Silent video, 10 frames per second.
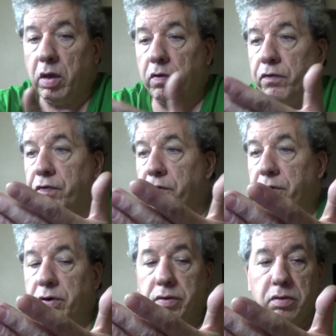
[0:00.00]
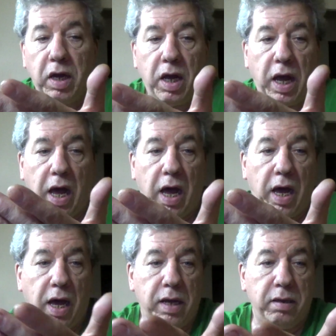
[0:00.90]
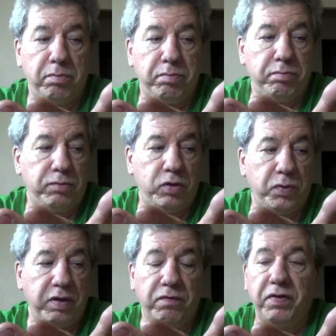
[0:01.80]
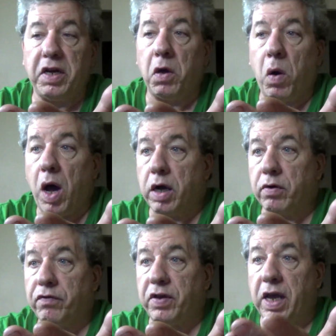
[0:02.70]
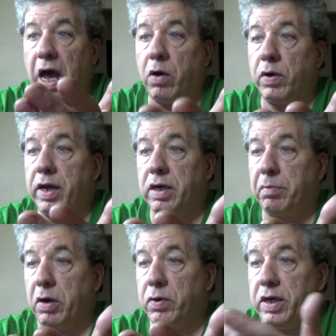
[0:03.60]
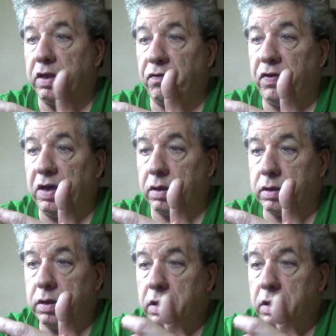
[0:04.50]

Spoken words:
for doing videography out and about in the field.